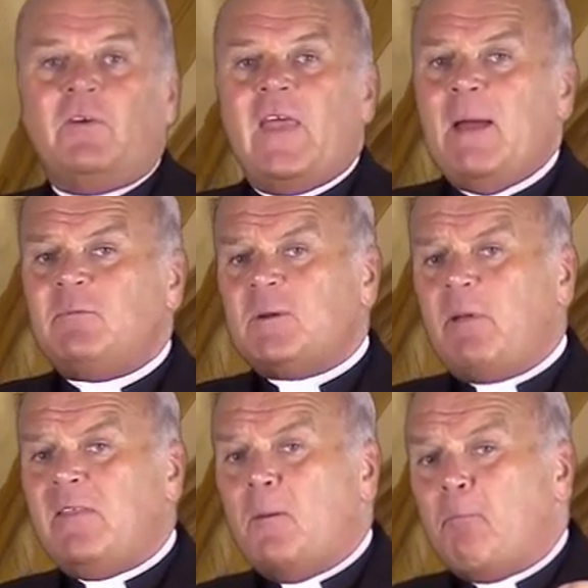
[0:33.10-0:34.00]
for them
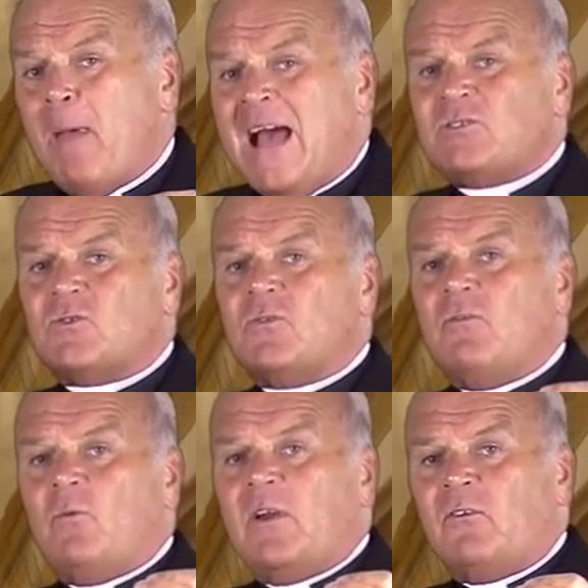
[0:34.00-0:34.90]
to be the
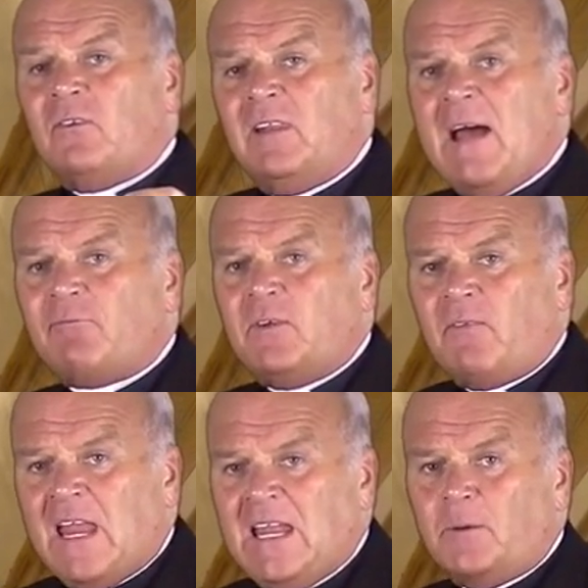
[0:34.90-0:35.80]
master of what is left
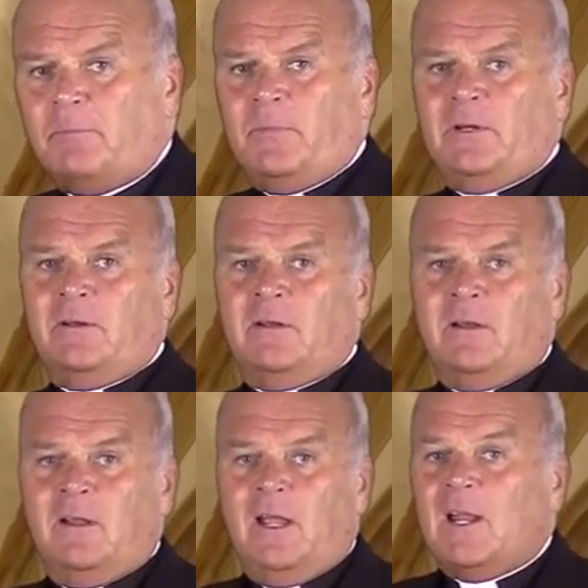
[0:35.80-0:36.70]
of Edom
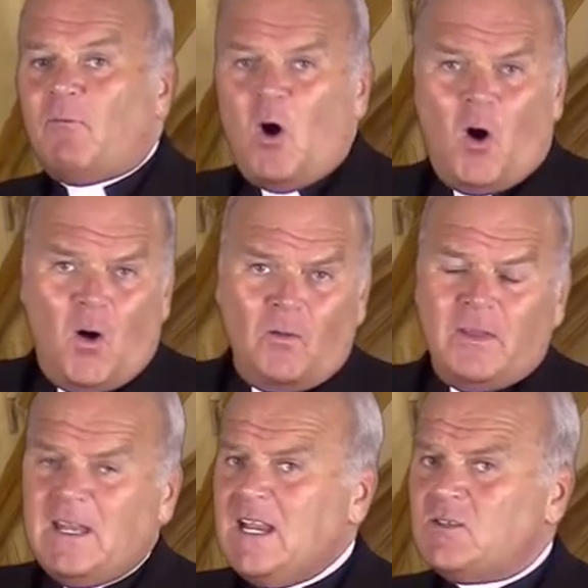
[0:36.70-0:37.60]
and of all
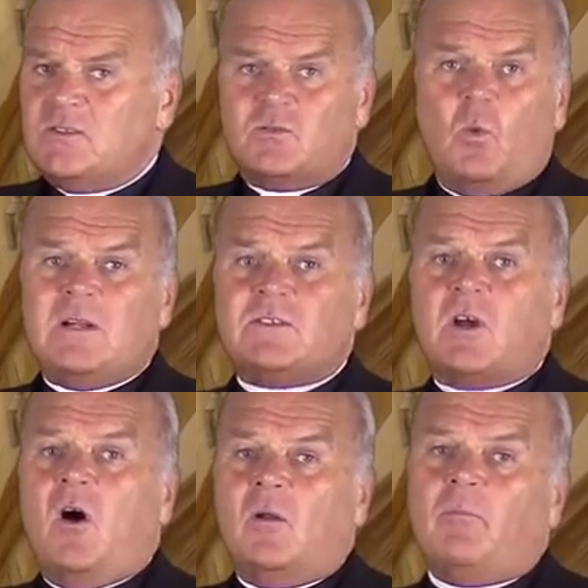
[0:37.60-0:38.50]
the nations
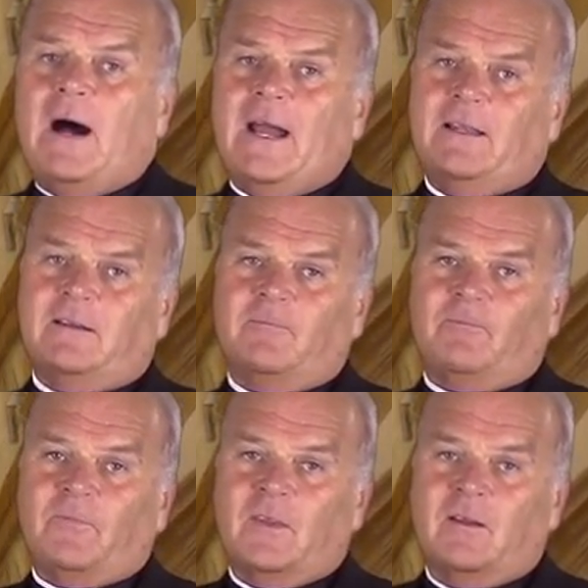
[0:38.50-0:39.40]
once called mine.
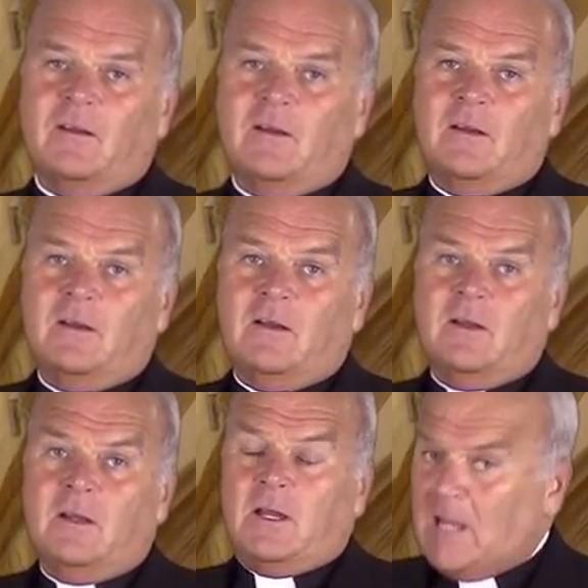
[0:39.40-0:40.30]

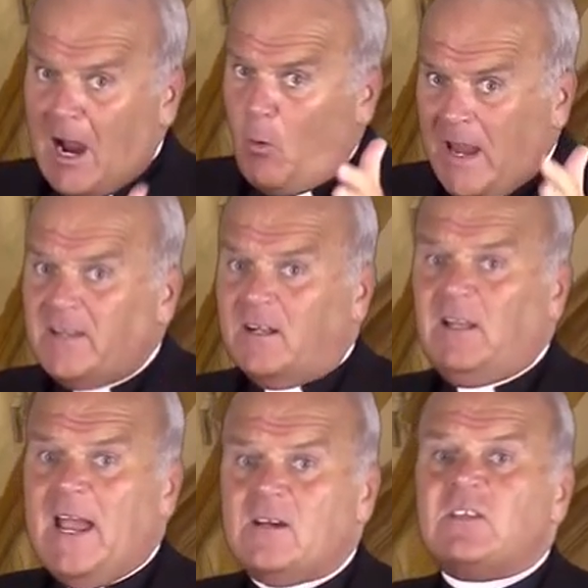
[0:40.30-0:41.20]
Yahweh
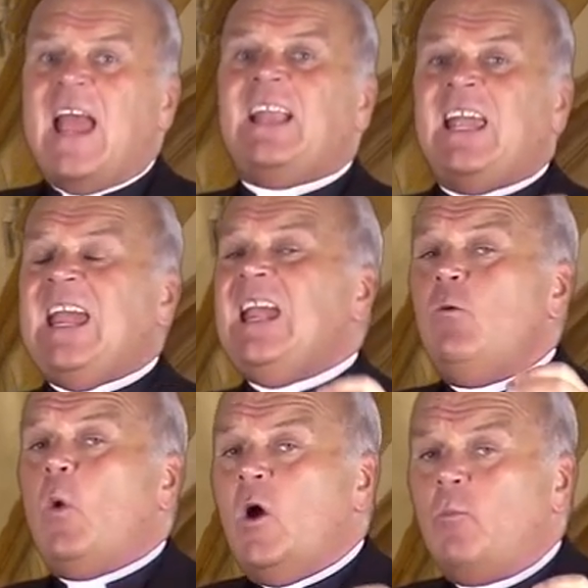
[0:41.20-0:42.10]
declares, and
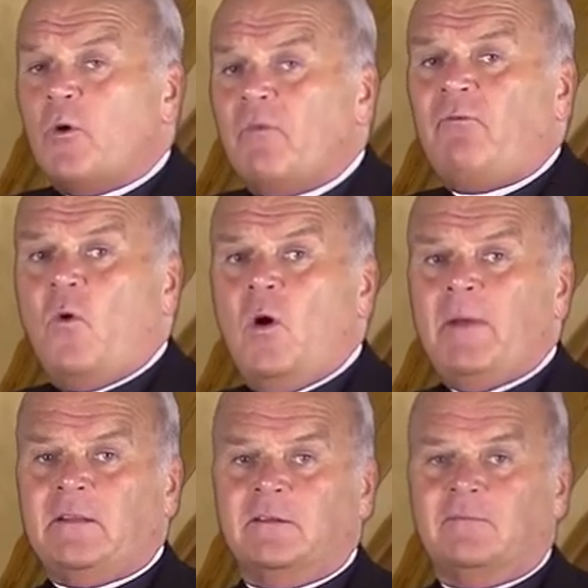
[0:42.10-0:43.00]
he will
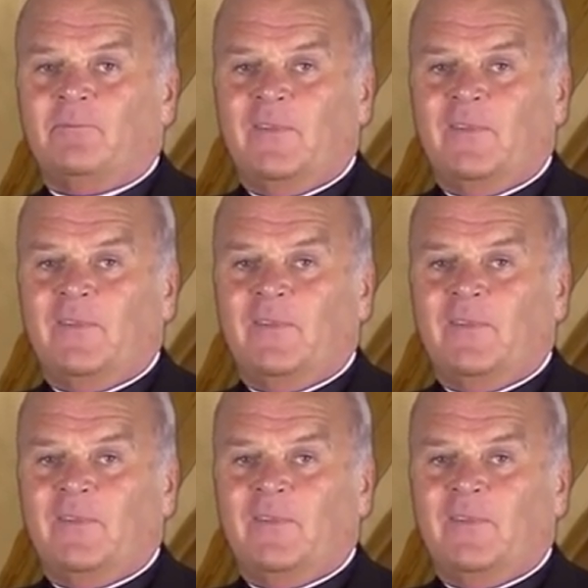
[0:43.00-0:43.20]
perform it.